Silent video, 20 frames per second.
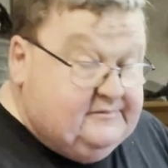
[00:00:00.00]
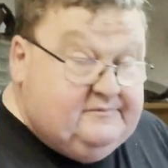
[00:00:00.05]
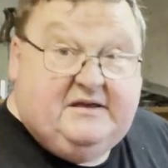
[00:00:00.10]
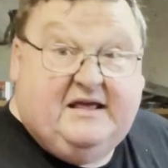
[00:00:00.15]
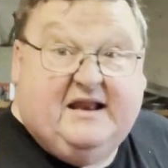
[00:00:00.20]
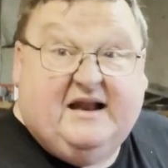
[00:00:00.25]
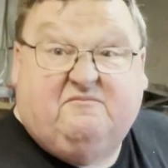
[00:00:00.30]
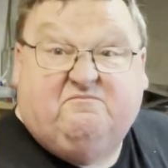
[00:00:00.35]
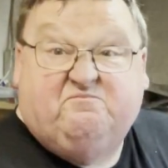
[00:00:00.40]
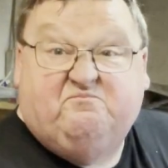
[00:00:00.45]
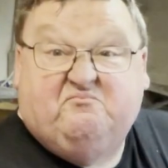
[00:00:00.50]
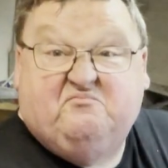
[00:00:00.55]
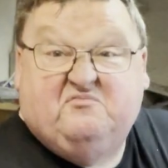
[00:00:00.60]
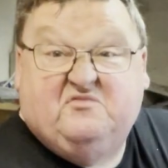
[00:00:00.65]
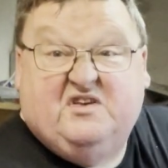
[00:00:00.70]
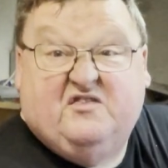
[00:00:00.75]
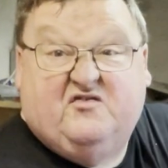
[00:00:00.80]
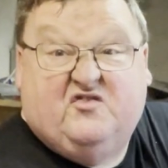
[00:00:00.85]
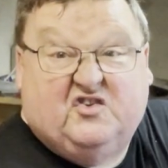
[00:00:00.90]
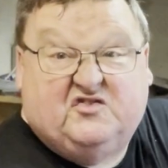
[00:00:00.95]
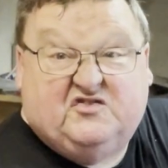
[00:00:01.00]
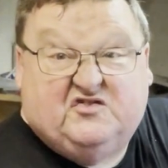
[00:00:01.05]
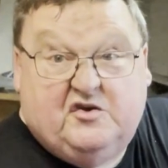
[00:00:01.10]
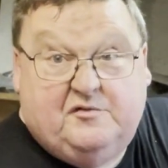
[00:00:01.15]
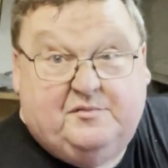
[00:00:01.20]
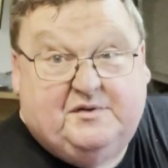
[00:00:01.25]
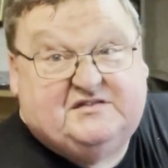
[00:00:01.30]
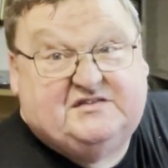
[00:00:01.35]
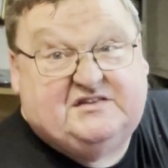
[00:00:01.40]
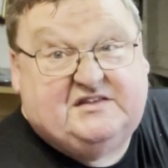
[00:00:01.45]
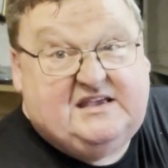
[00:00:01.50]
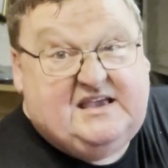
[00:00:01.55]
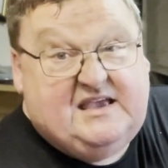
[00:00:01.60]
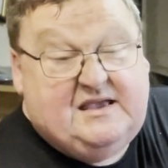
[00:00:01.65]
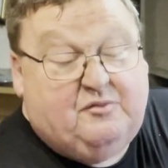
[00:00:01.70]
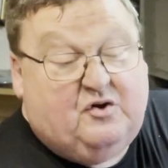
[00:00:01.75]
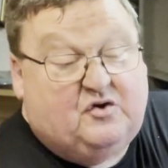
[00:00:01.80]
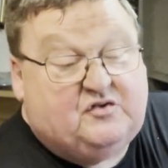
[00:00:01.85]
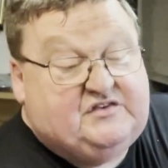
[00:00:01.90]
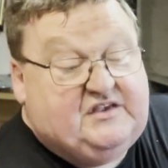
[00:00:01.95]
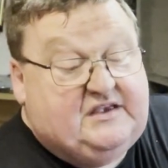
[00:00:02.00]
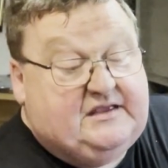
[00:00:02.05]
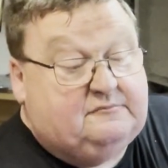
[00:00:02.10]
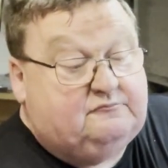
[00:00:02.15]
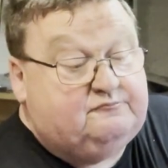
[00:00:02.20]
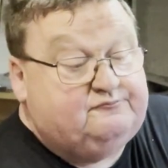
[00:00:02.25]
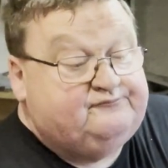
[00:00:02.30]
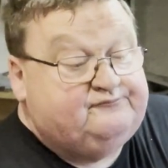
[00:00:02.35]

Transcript: you know, you've got 2 bits of the gearbox in.